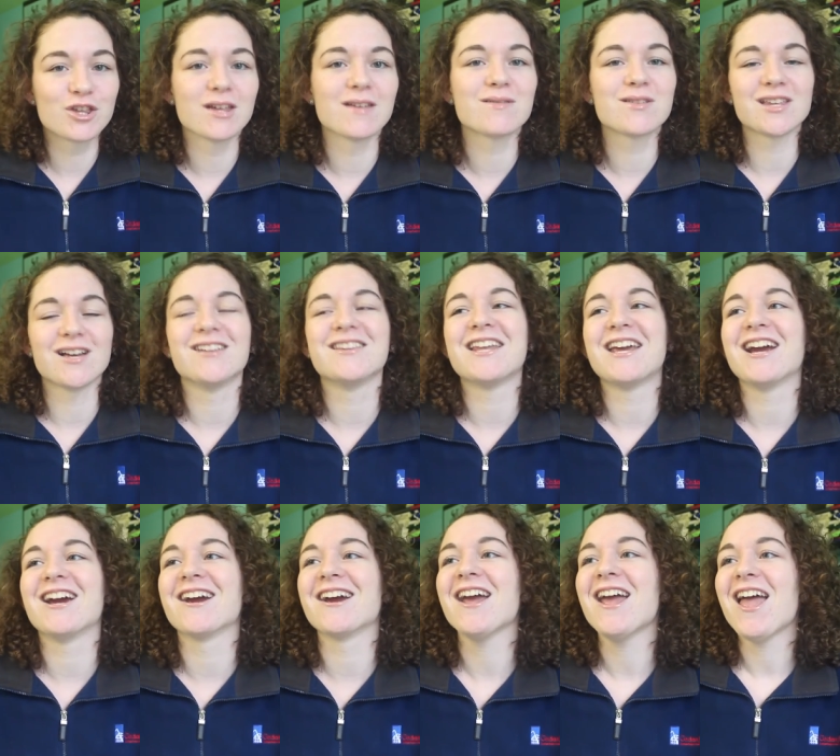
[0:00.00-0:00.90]
shifts on
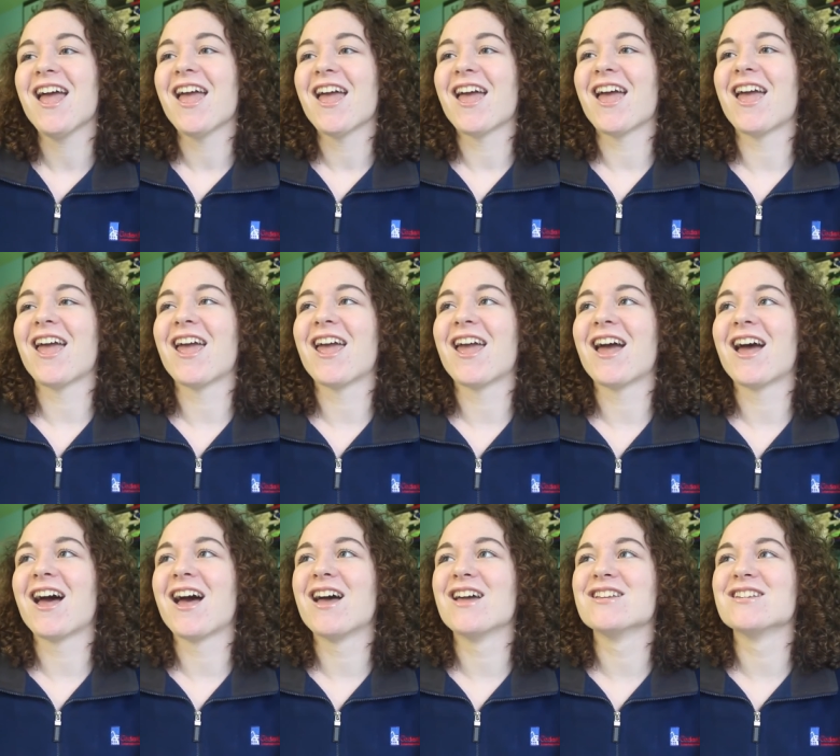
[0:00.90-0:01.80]
there
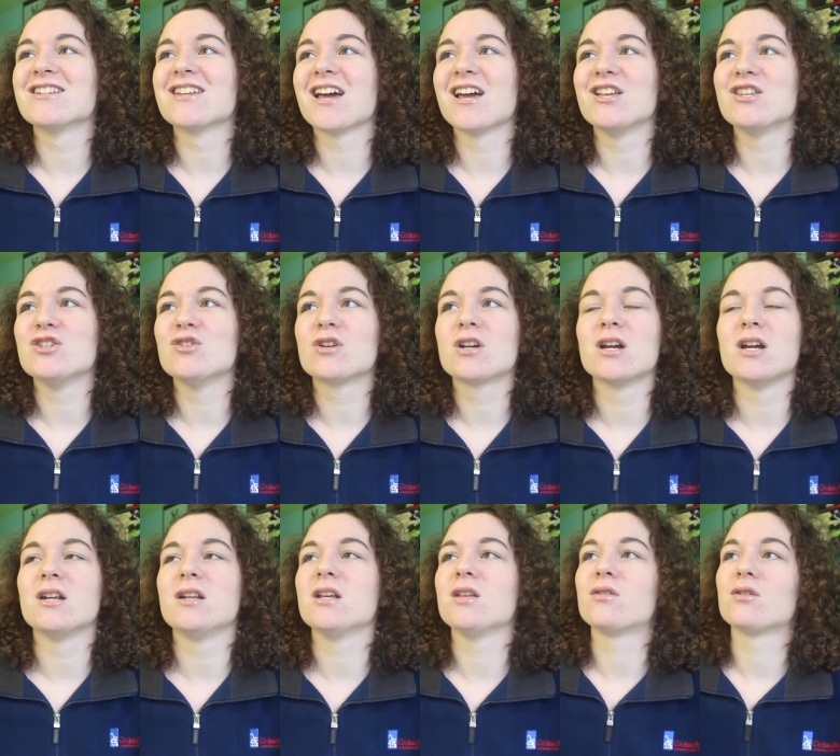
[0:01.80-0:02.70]
and you
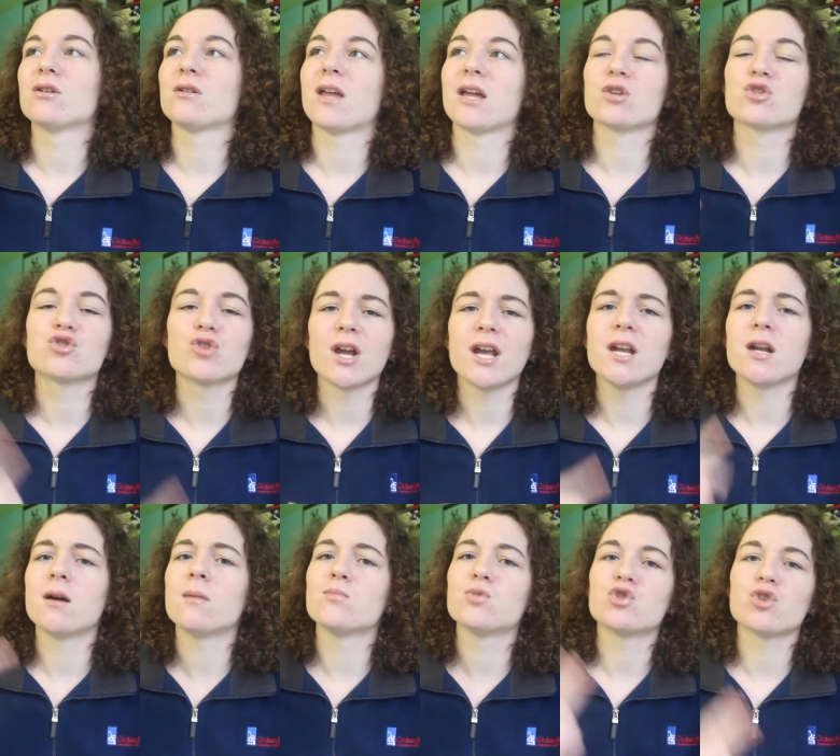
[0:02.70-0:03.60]
could either like train
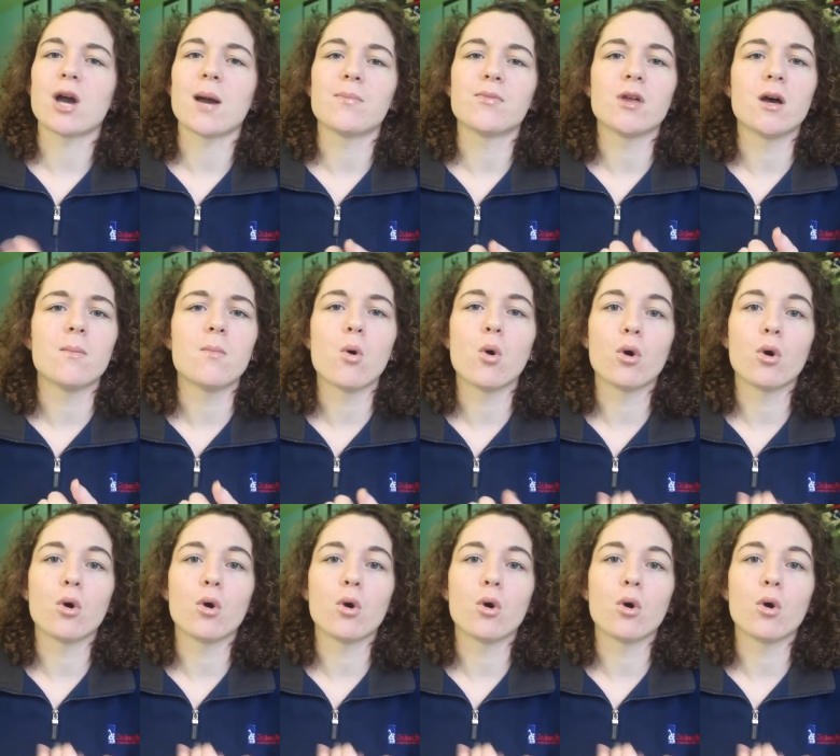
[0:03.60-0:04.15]
them, drop them,